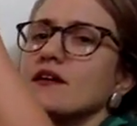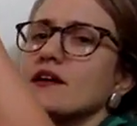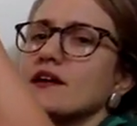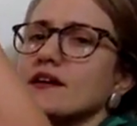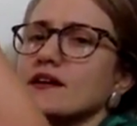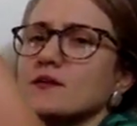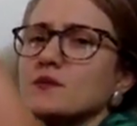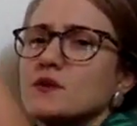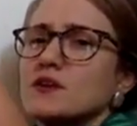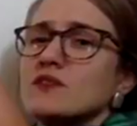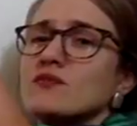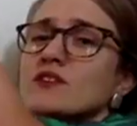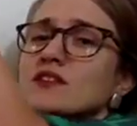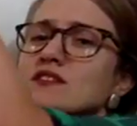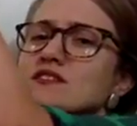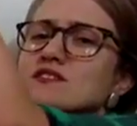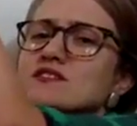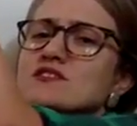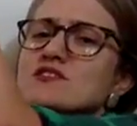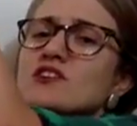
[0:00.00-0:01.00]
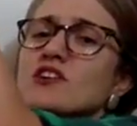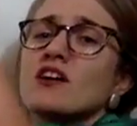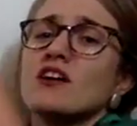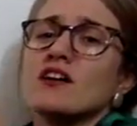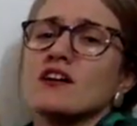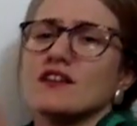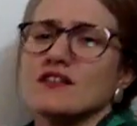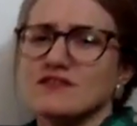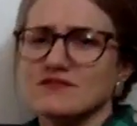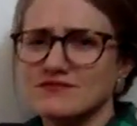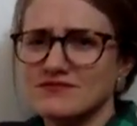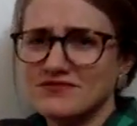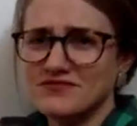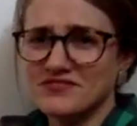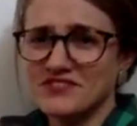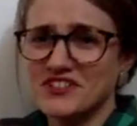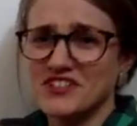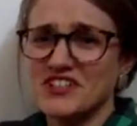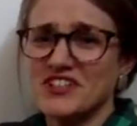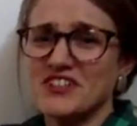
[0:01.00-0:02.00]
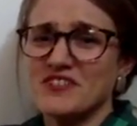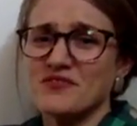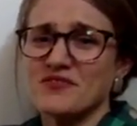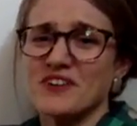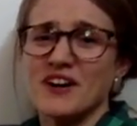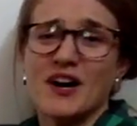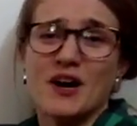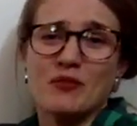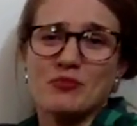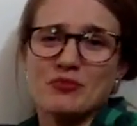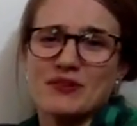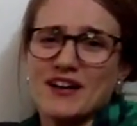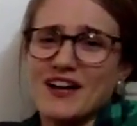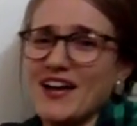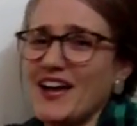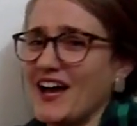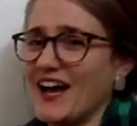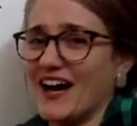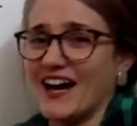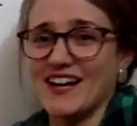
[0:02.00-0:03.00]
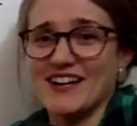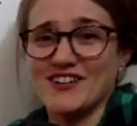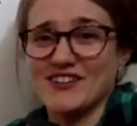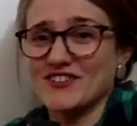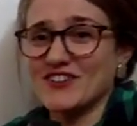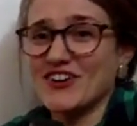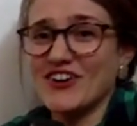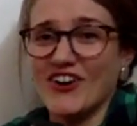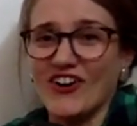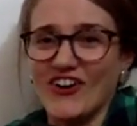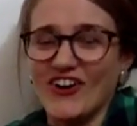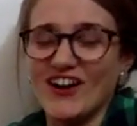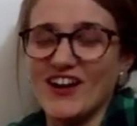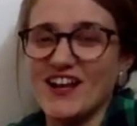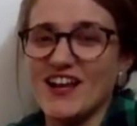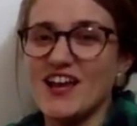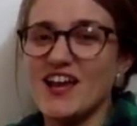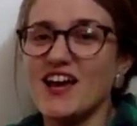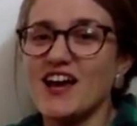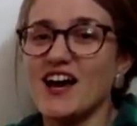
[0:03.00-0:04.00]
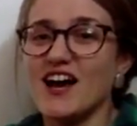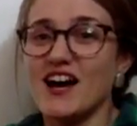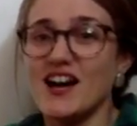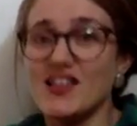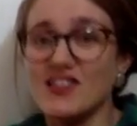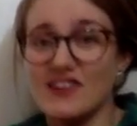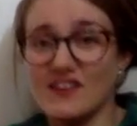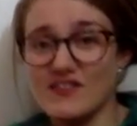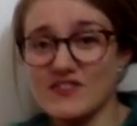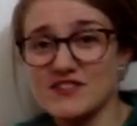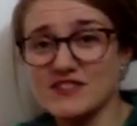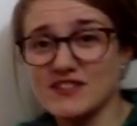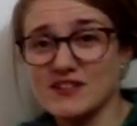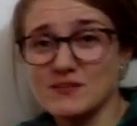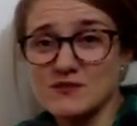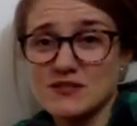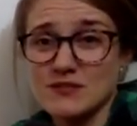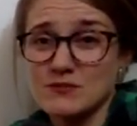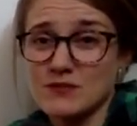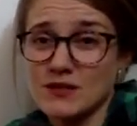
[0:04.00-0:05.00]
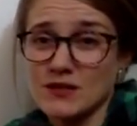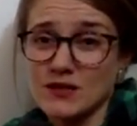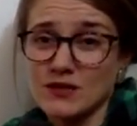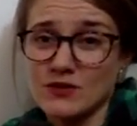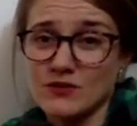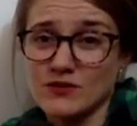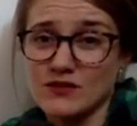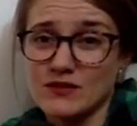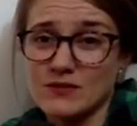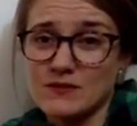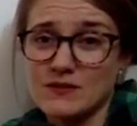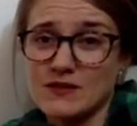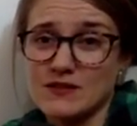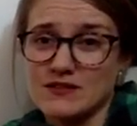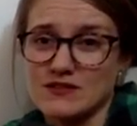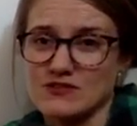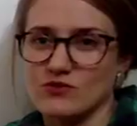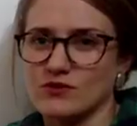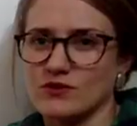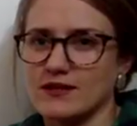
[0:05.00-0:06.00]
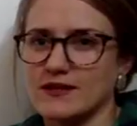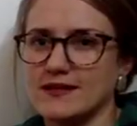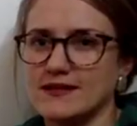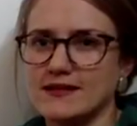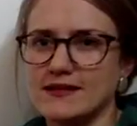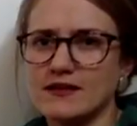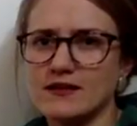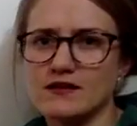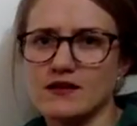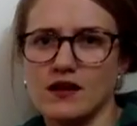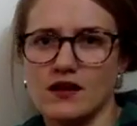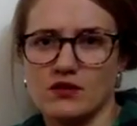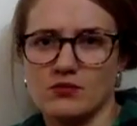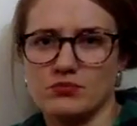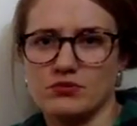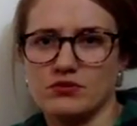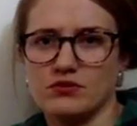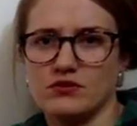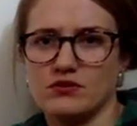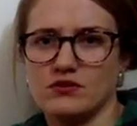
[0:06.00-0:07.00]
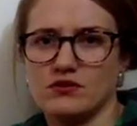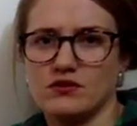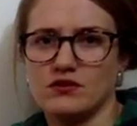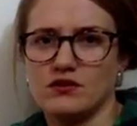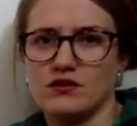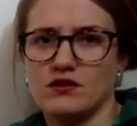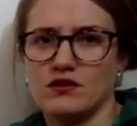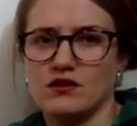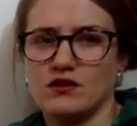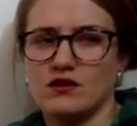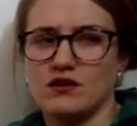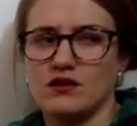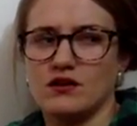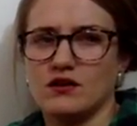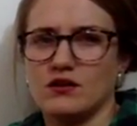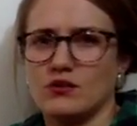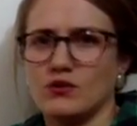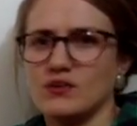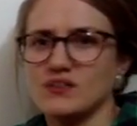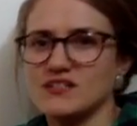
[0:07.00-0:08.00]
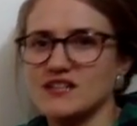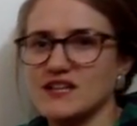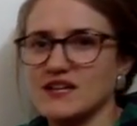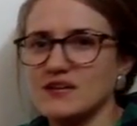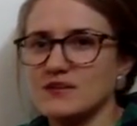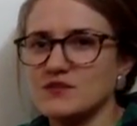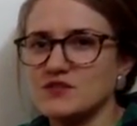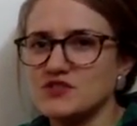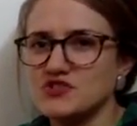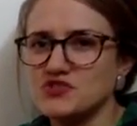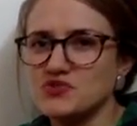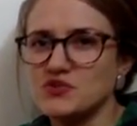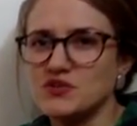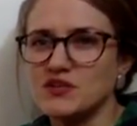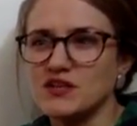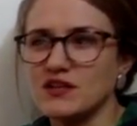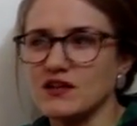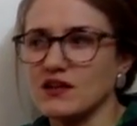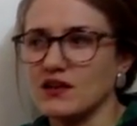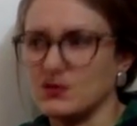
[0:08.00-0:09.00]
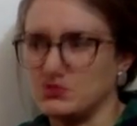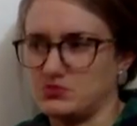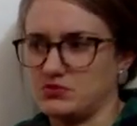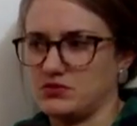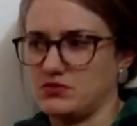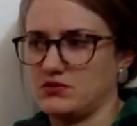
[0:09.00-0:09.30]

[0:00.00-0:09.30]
Like I'm giving this to God. Give up. I don't know. A lot of the times they may not know what that means. Or get up. What time did you get up?